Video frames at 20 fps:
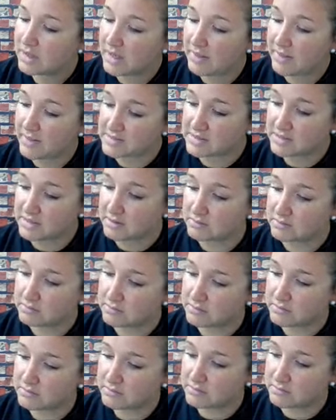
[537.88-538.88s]
And that's it.
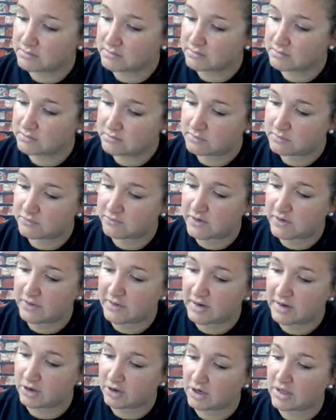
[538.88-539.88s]
Find
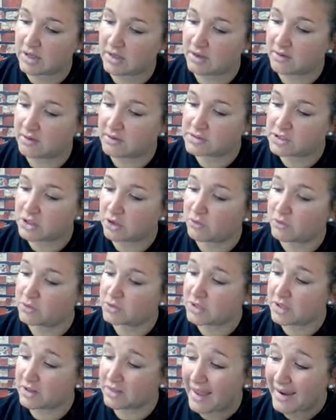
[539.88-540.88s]
the area. So
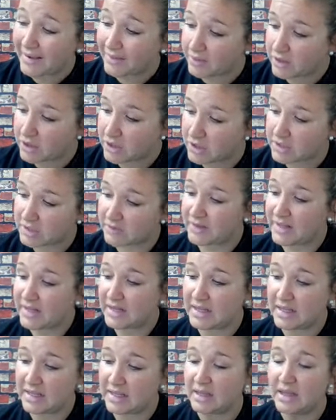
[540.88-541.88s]
the likelihood of
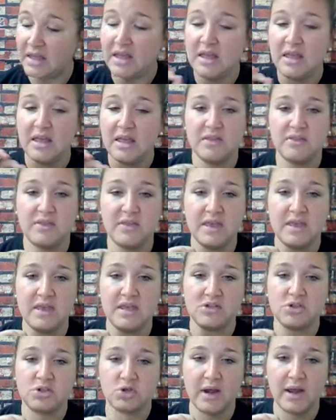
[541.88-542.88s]
hitting
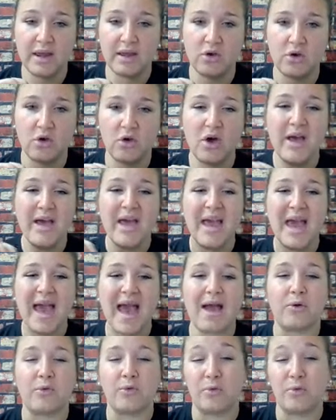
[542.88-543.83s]
the triangle at